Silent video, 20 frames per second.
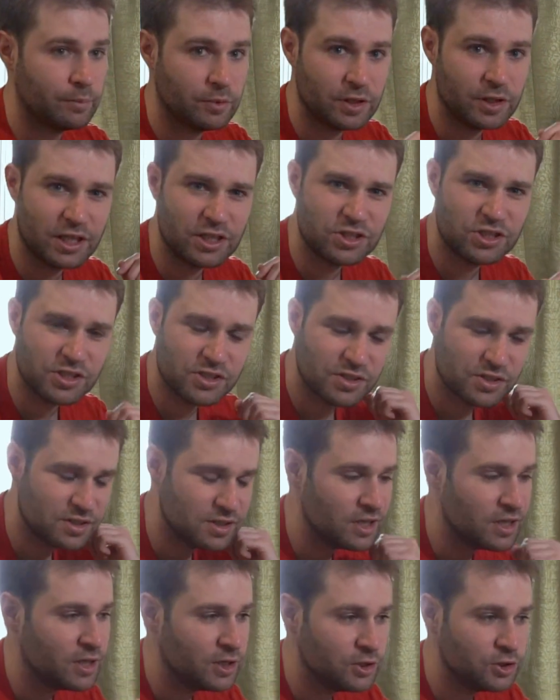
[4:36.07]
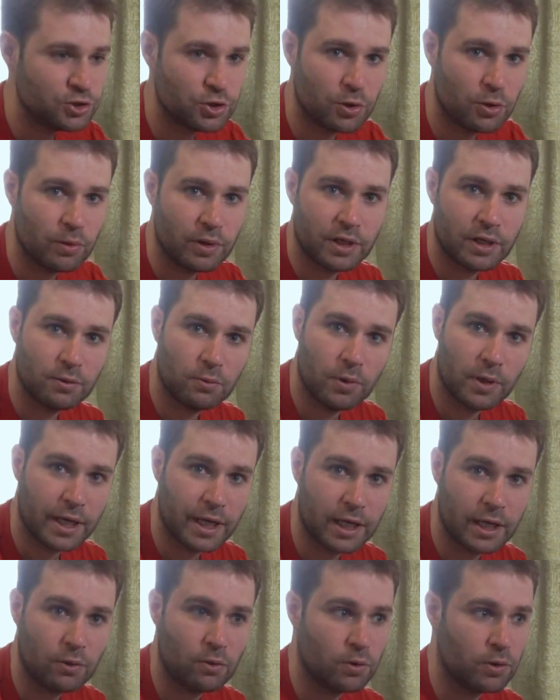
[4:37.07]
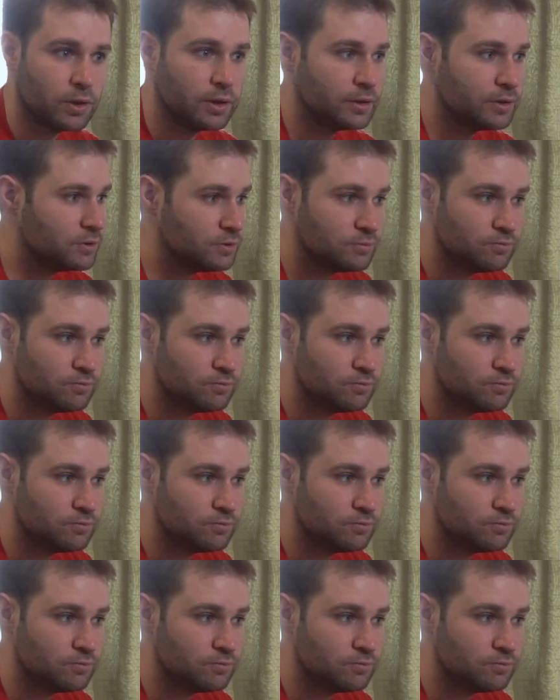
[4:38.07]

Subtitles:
you can just throw it away or